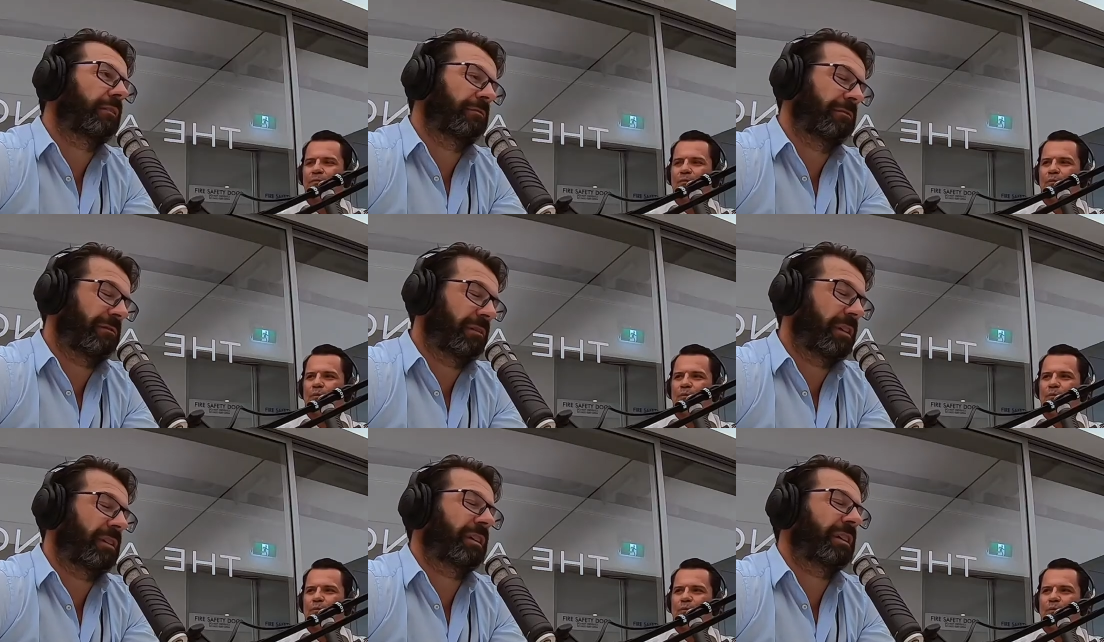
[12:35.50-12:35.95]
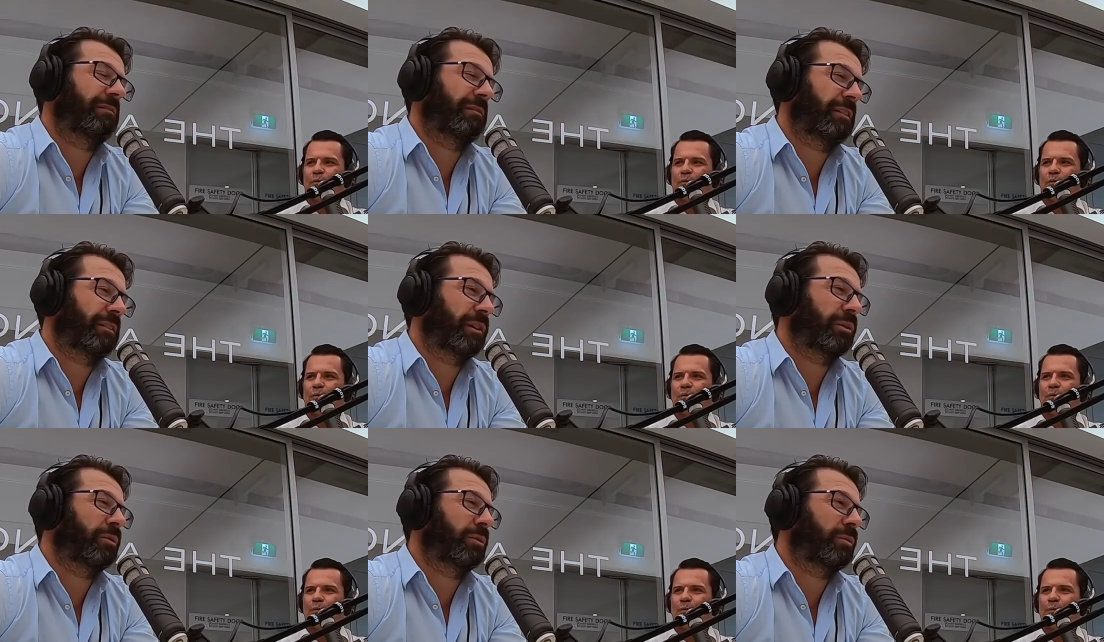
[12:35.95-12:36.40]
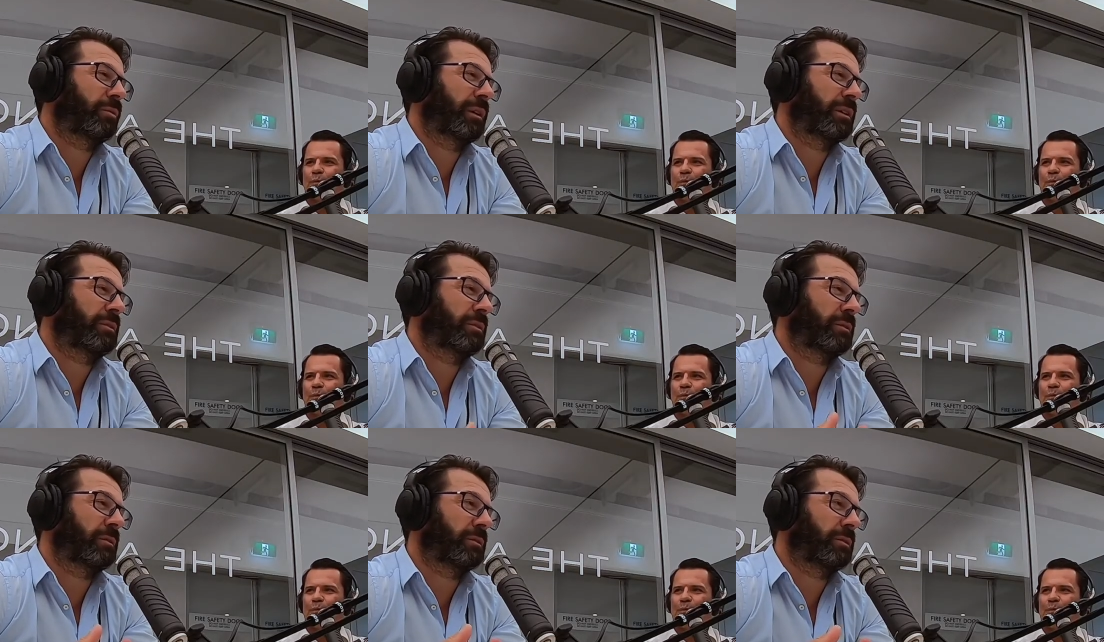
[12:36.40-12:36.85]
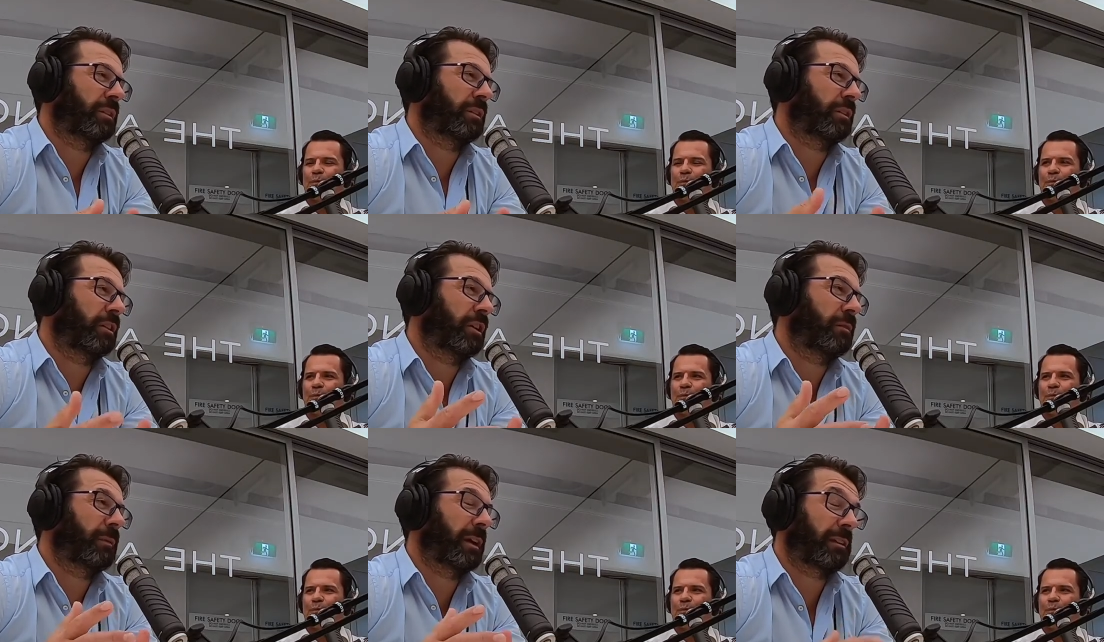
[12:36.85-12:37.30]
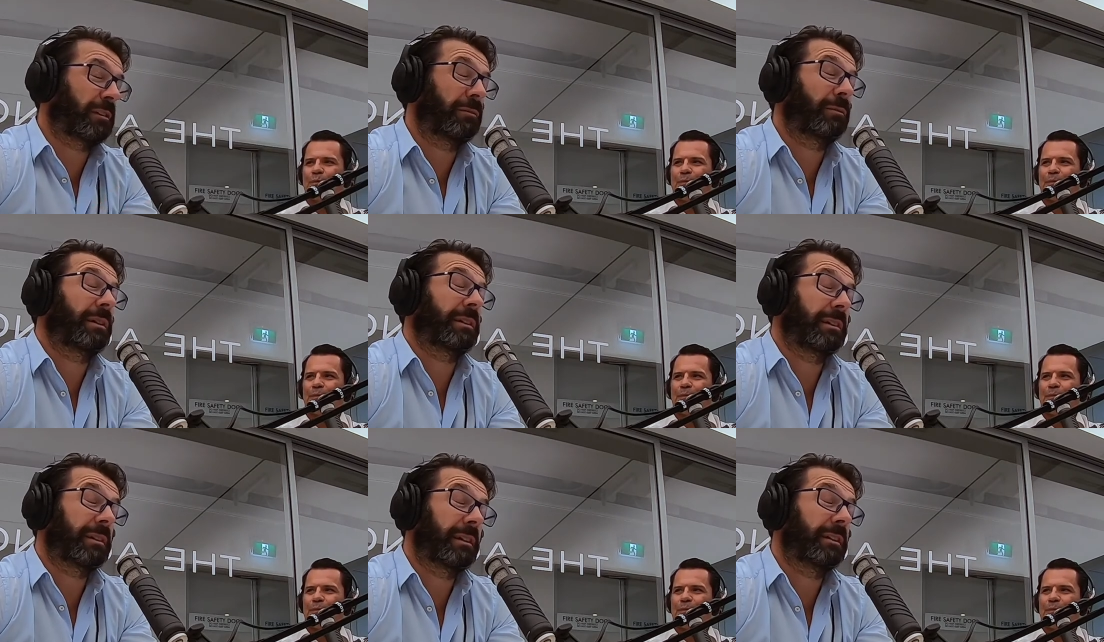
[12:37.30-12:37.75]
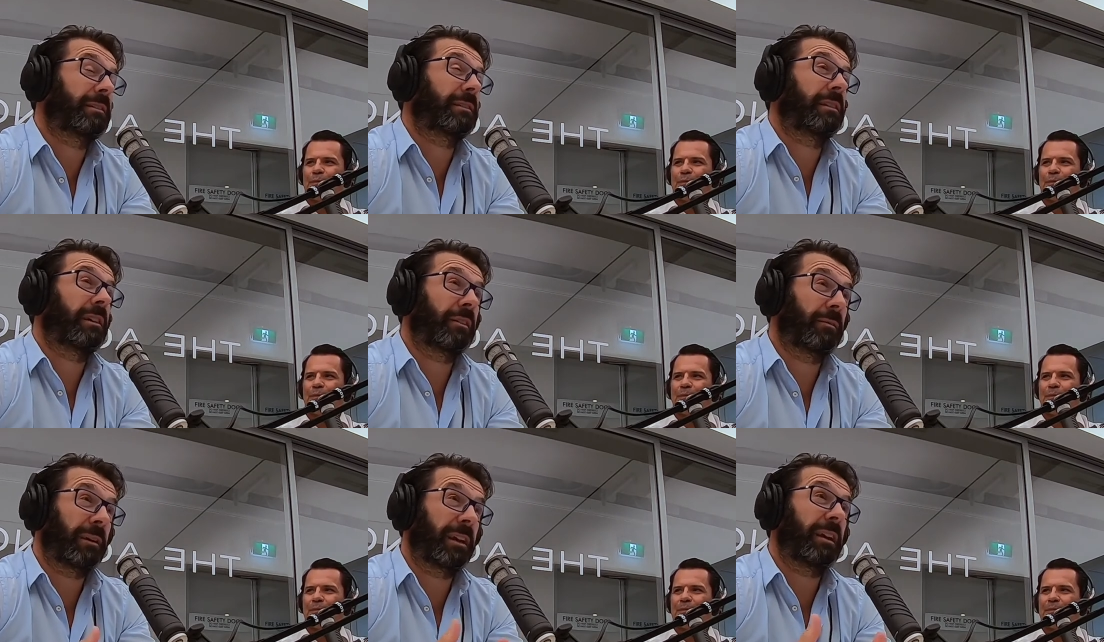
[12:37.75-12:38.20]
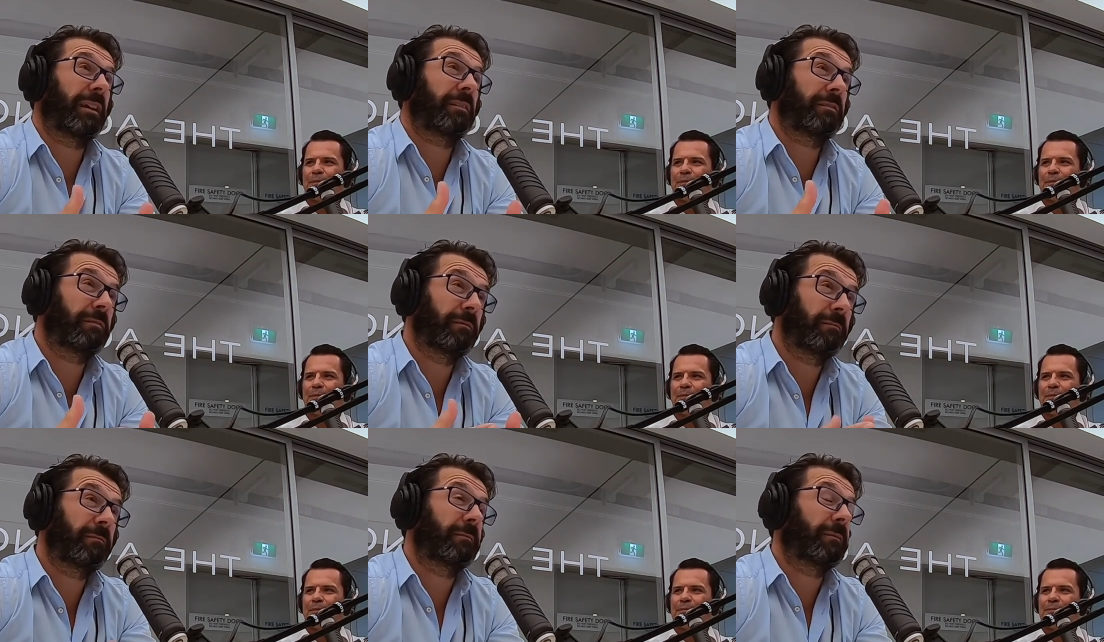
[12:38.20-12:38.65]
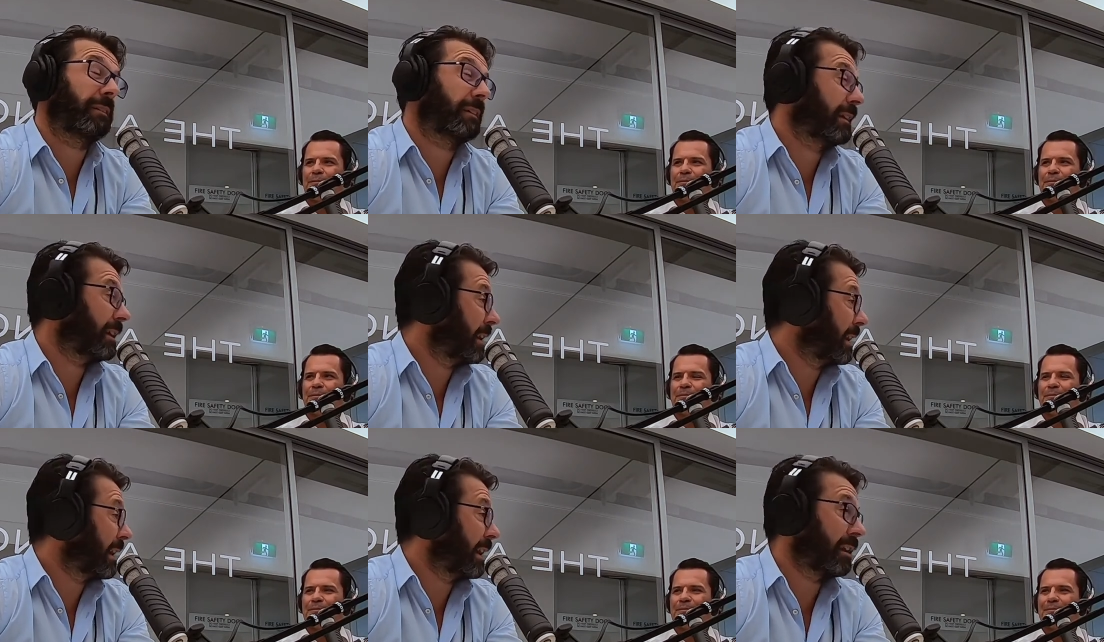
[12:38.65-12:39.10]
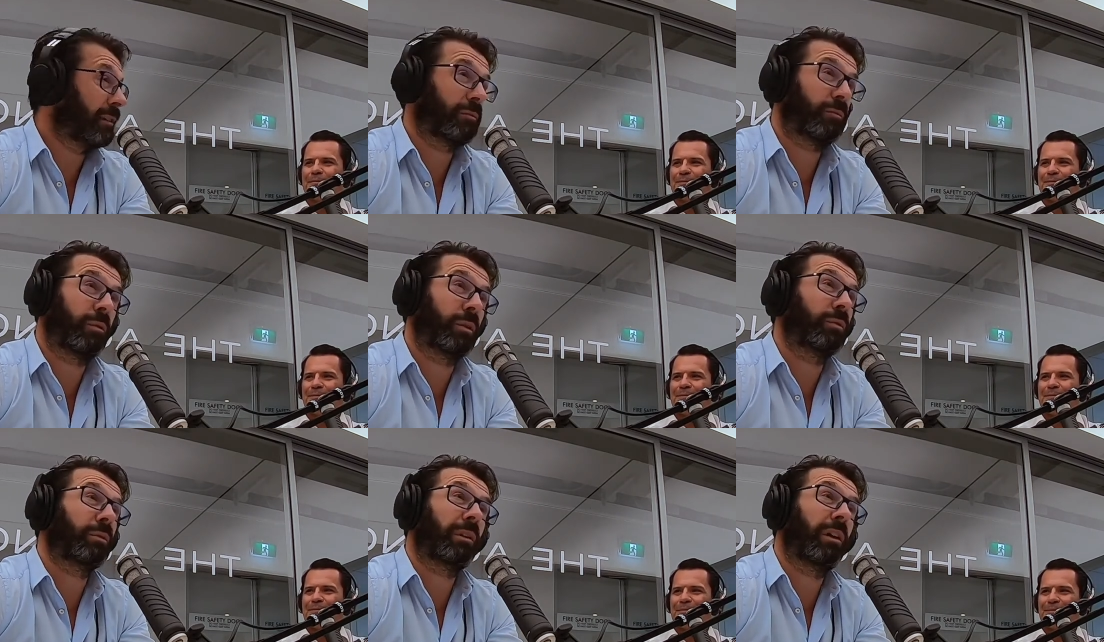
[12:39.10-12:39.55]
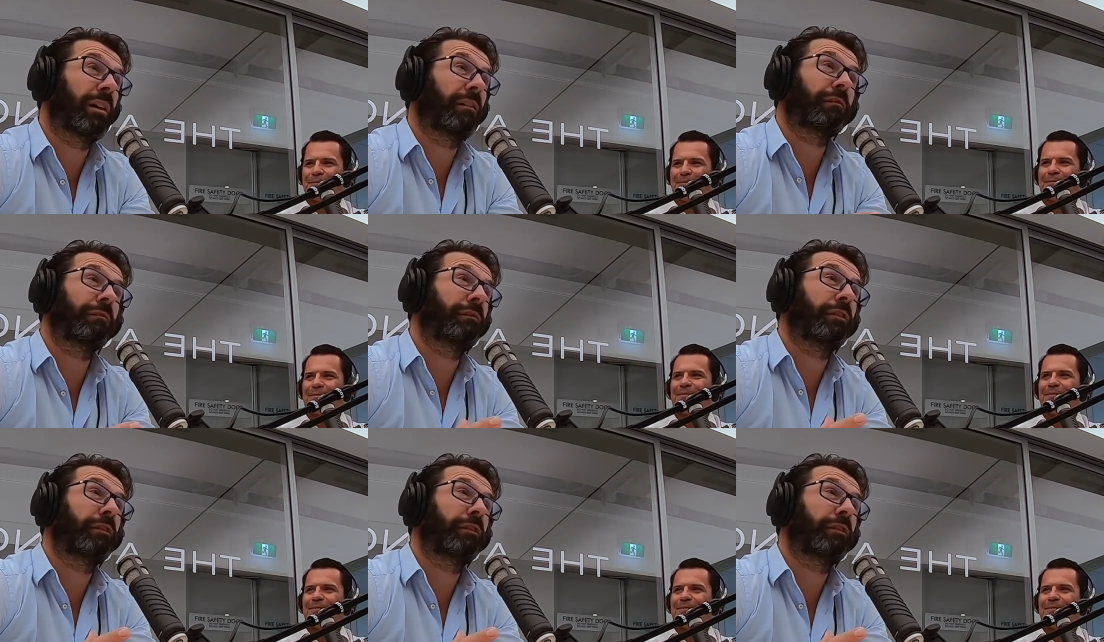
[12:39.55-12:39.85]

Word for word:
Speaker 1: Very, very good question. Mm. So go back 20 years ago again, mm. and we were like